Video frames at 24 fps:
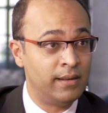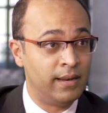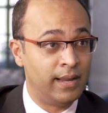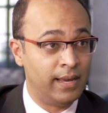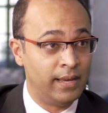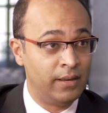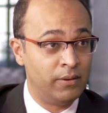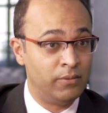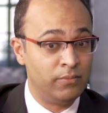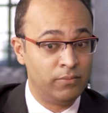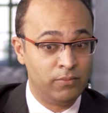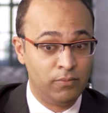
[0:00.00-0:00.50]

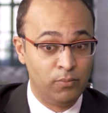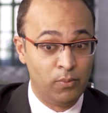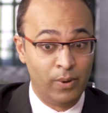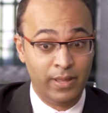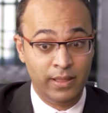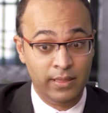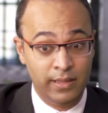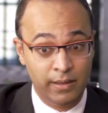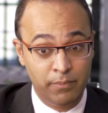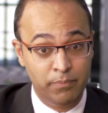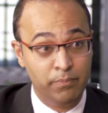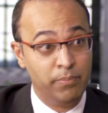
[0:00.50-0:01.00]
like
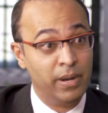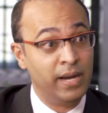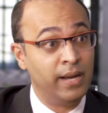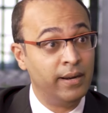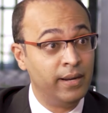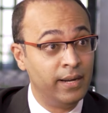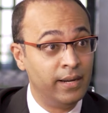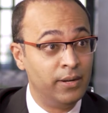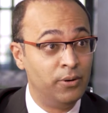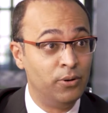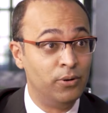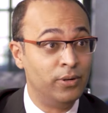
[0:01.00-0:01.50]
when they're
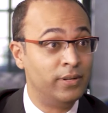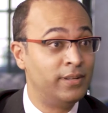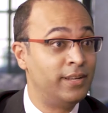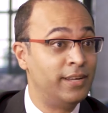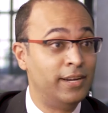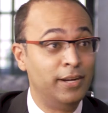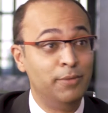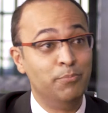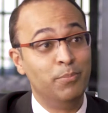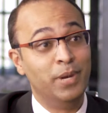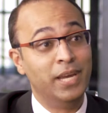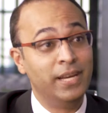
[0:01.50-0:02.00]
buried or
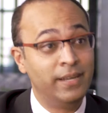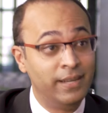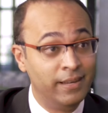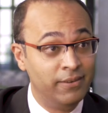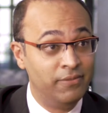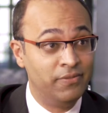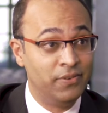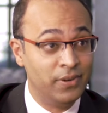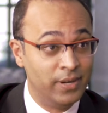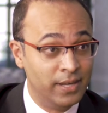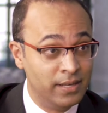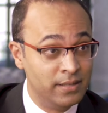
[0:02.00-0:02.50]

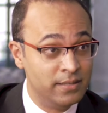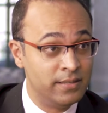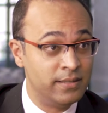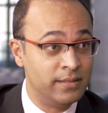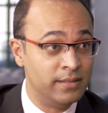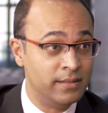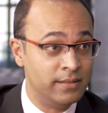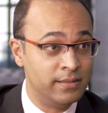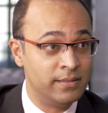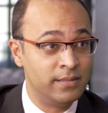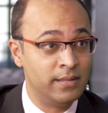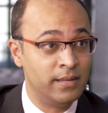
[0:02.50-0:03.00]
cremated, for instance.